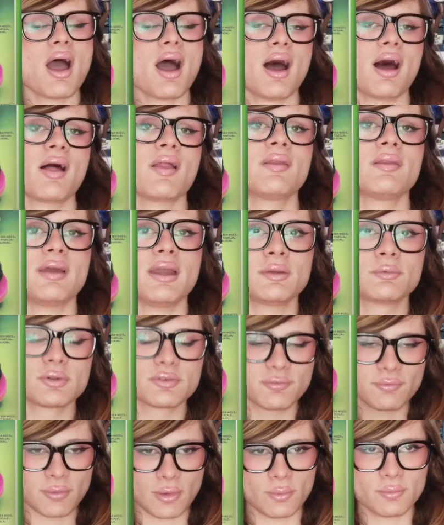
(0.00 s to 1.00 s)
and it would
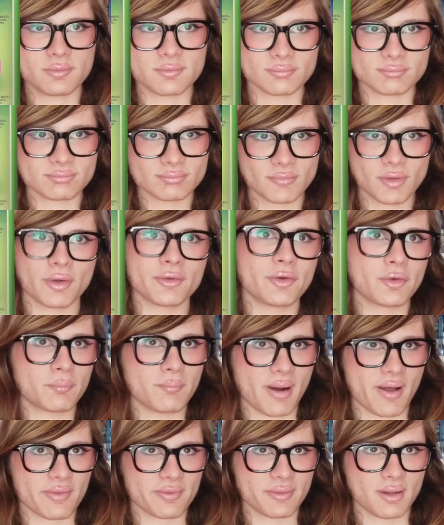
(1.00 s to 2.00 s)
float on your
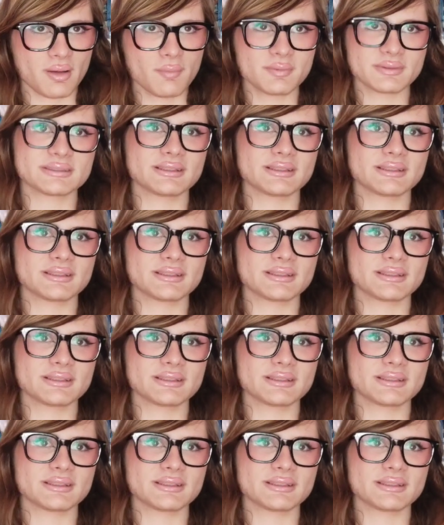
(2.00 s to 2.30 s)
bathtub.